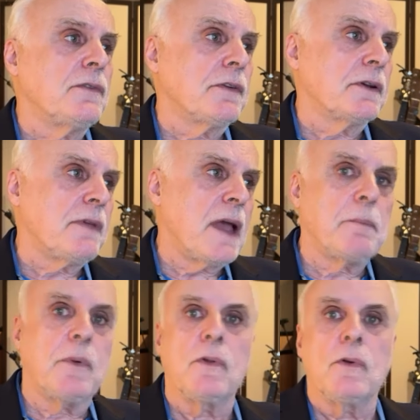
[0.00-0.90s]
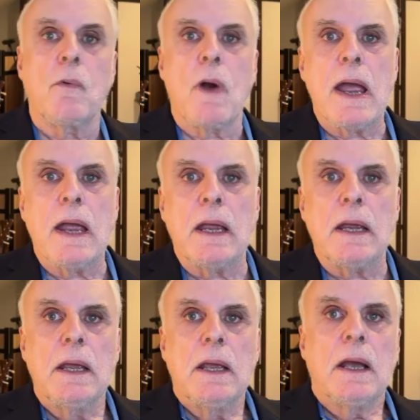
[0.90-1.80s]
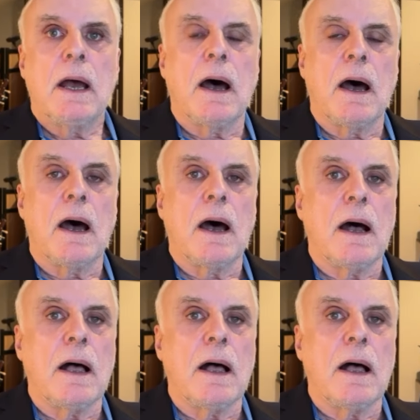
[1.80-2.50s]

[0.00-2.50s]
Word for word: for example, the way uh,